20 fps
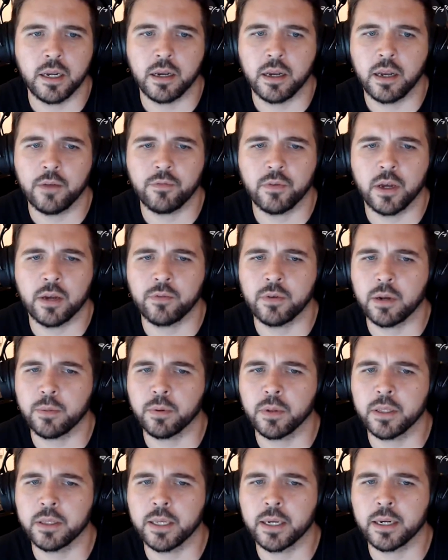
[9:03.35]
yeah,
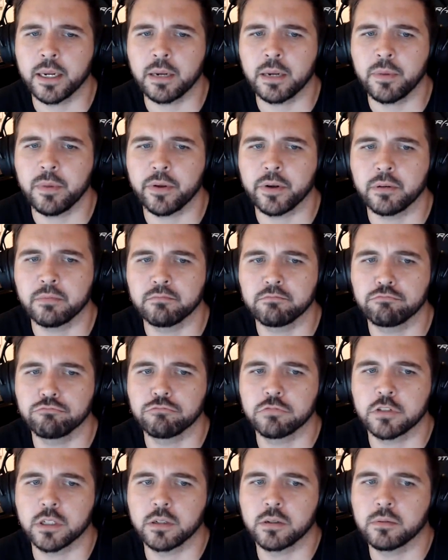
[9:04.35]
I've not played that game either,
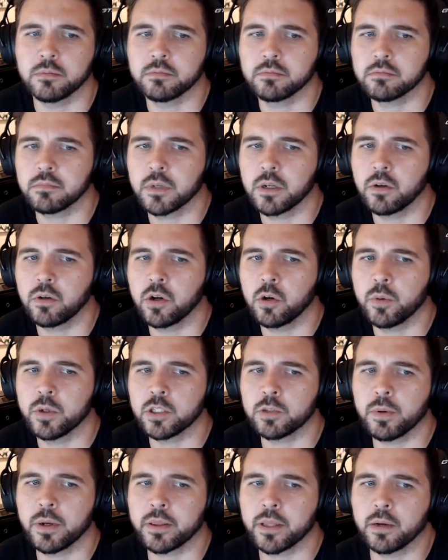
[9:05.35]
so I
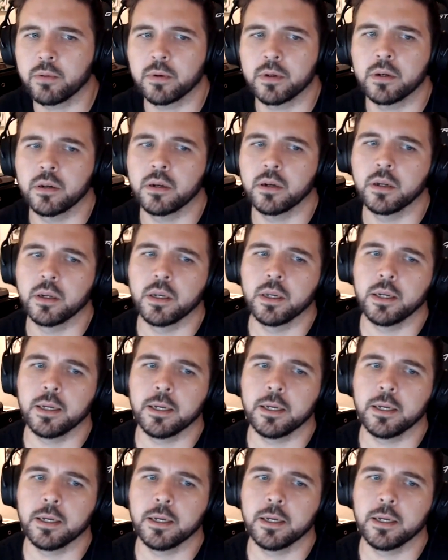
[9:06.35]
don't know much about that one.